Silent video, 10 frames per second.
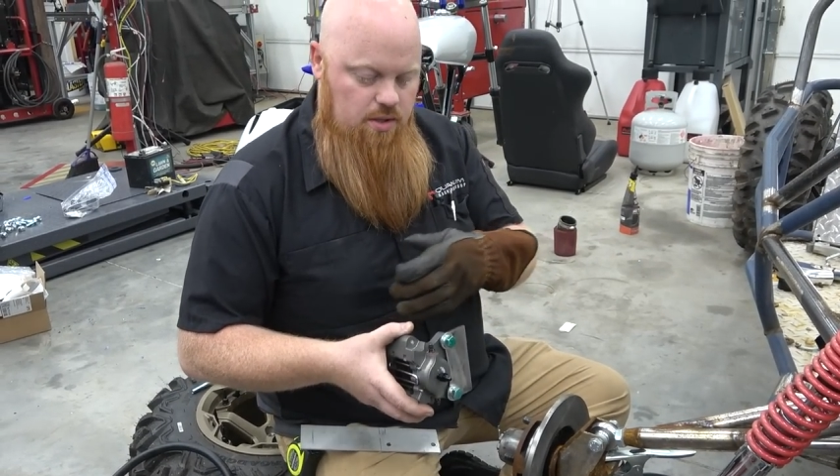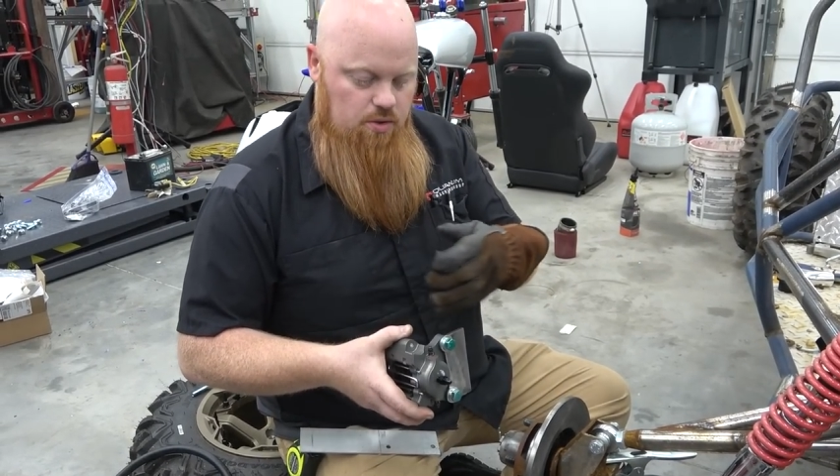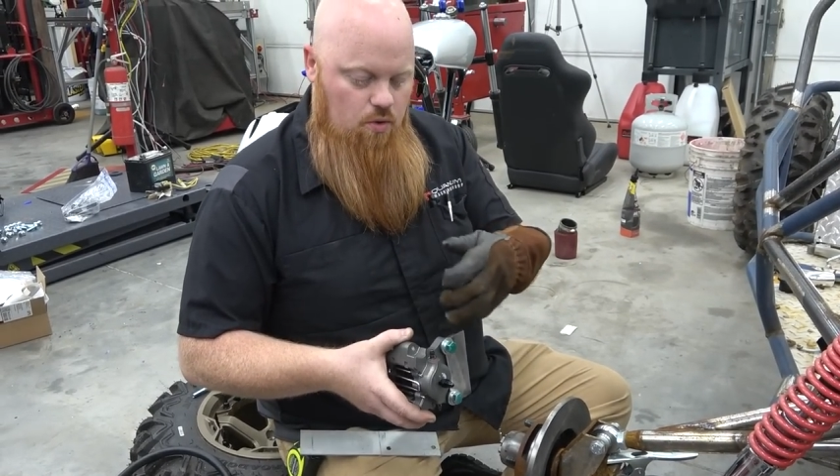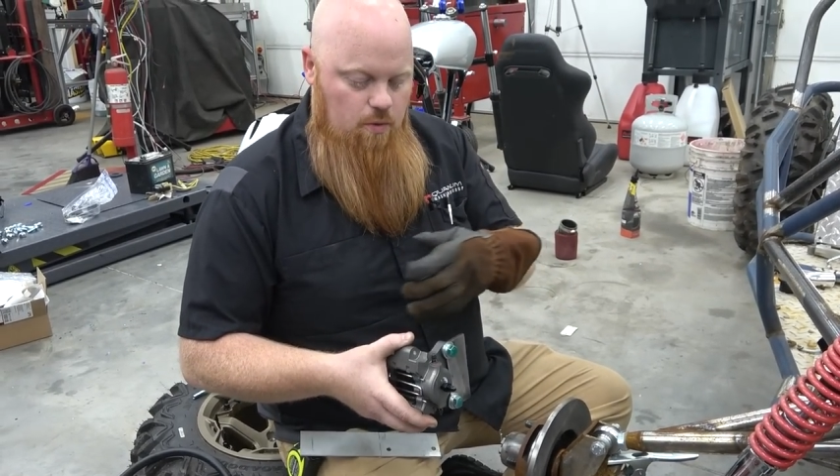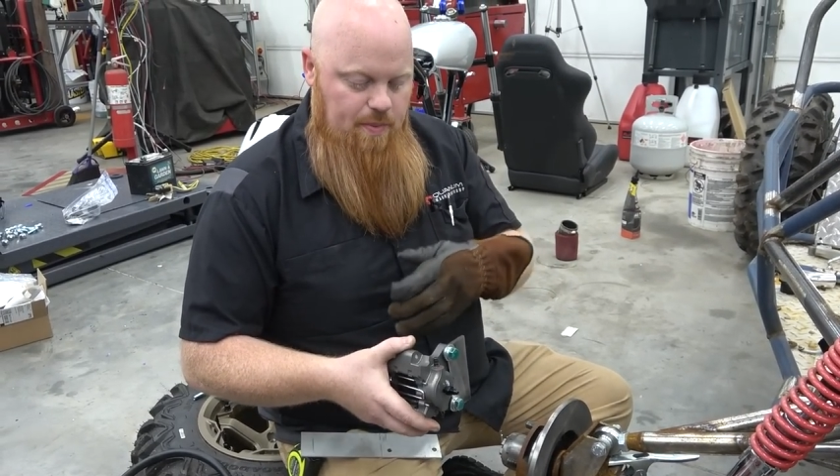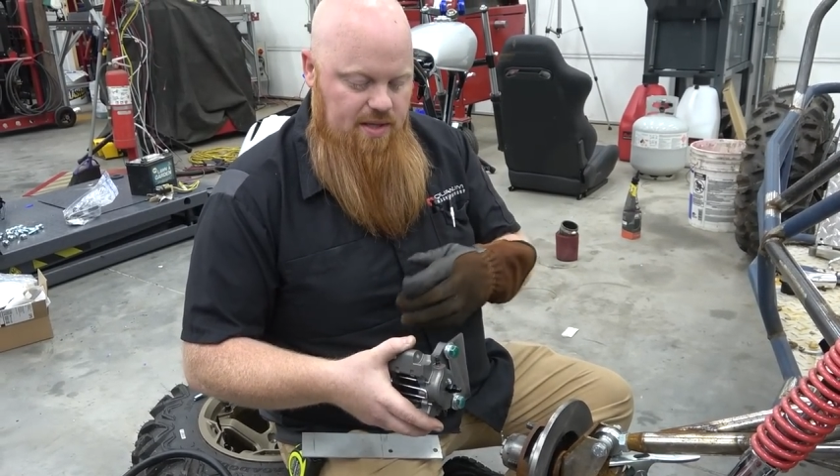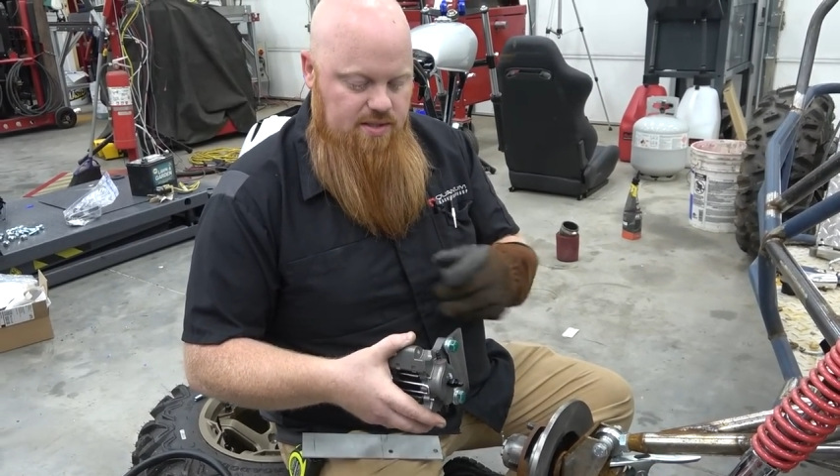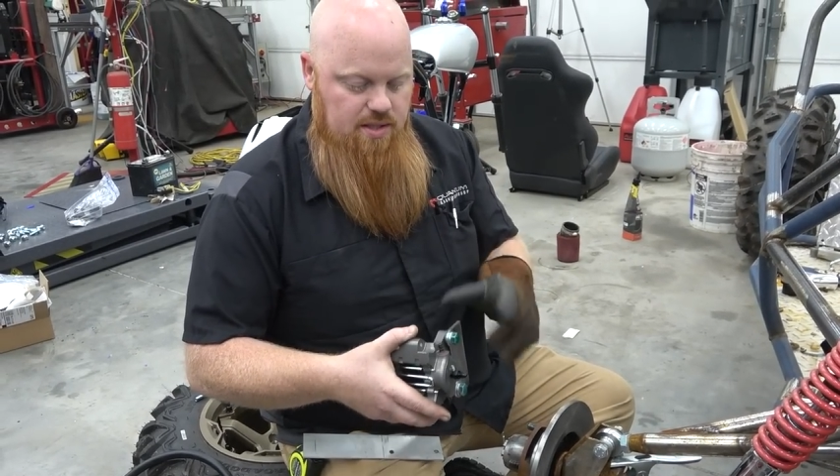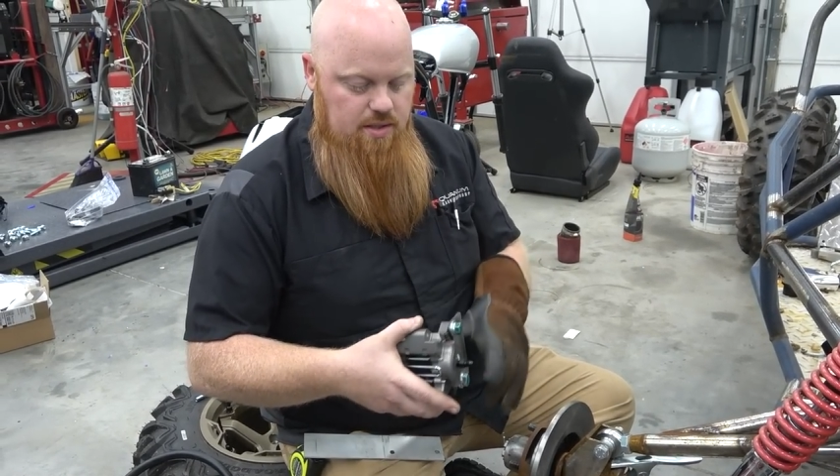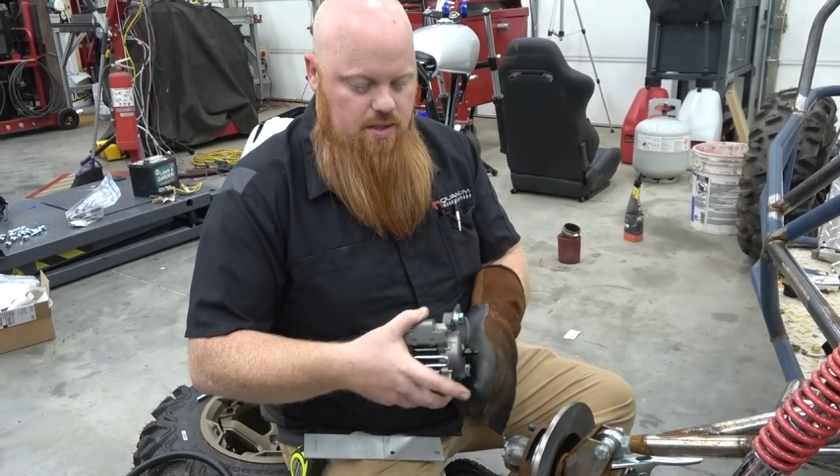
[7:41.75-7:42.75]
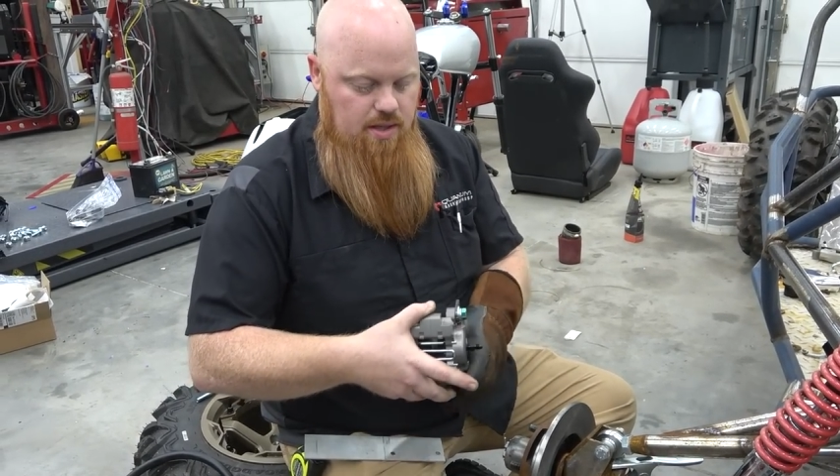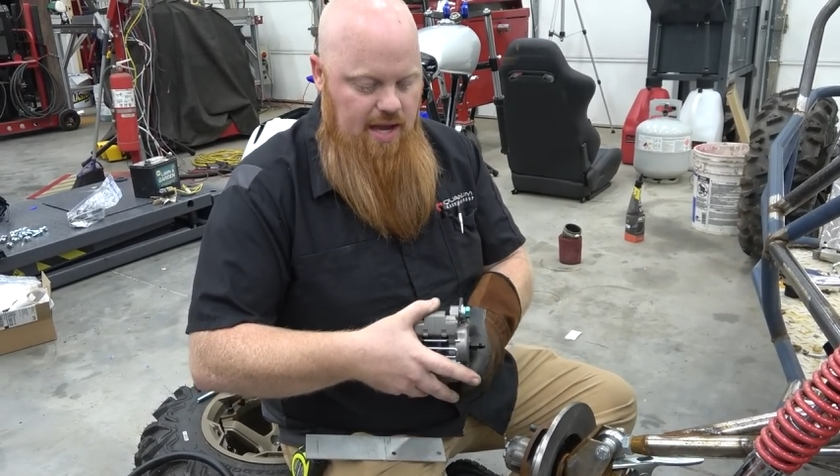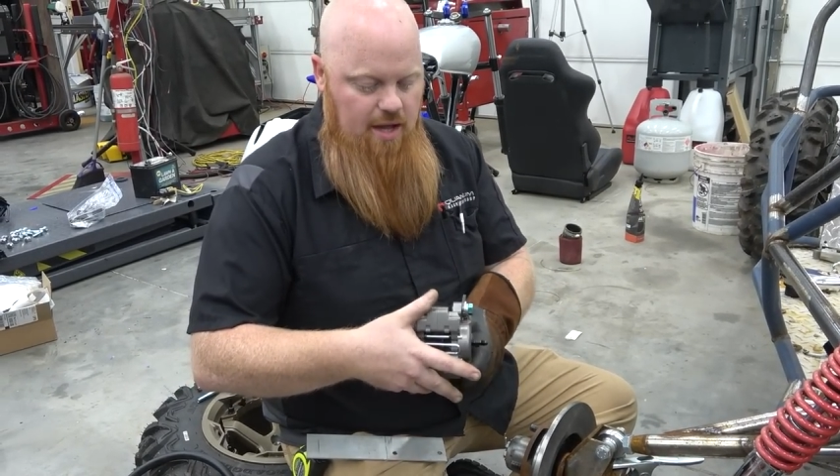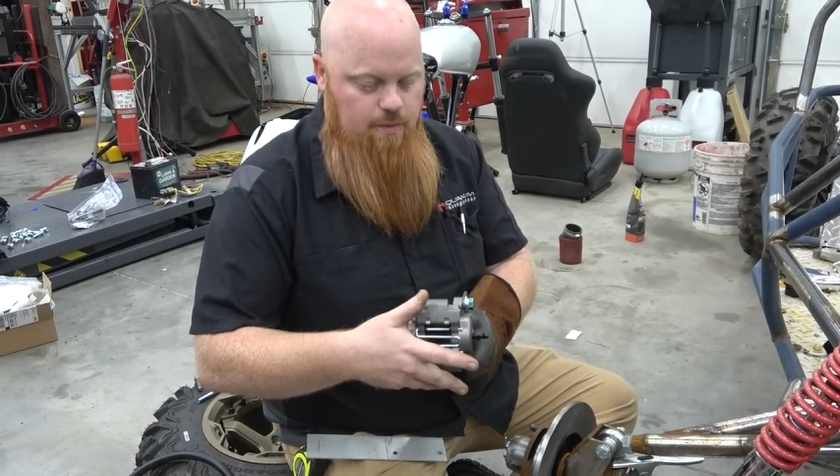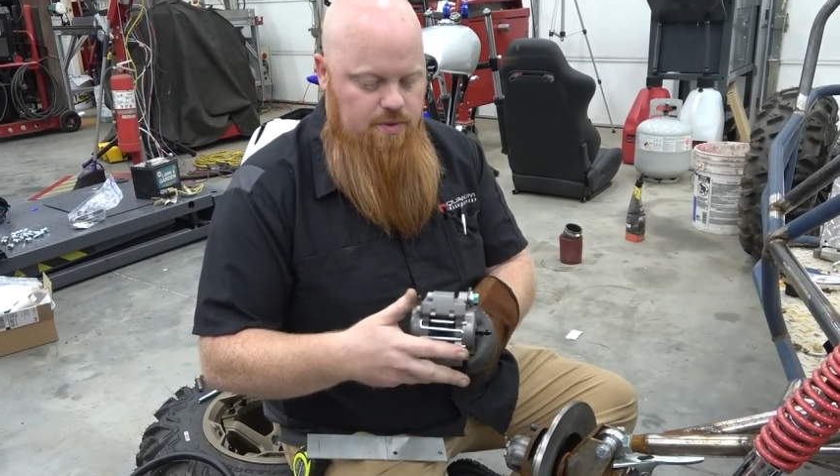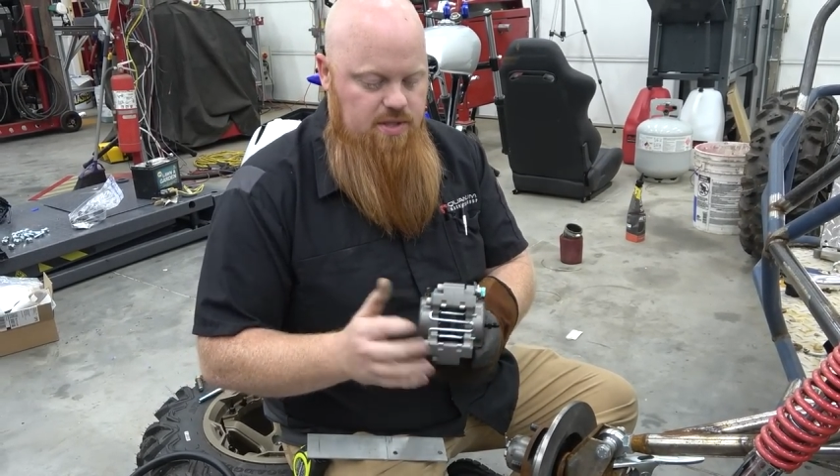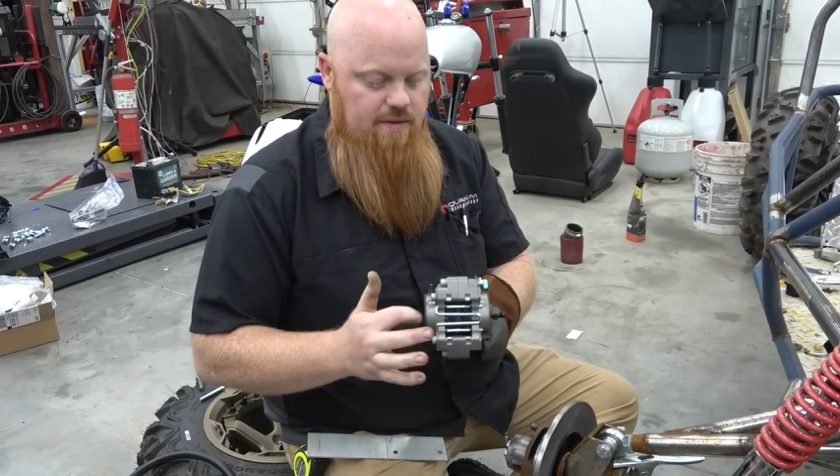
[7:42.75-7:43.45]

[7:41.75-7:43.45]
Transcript: dual piston calipers.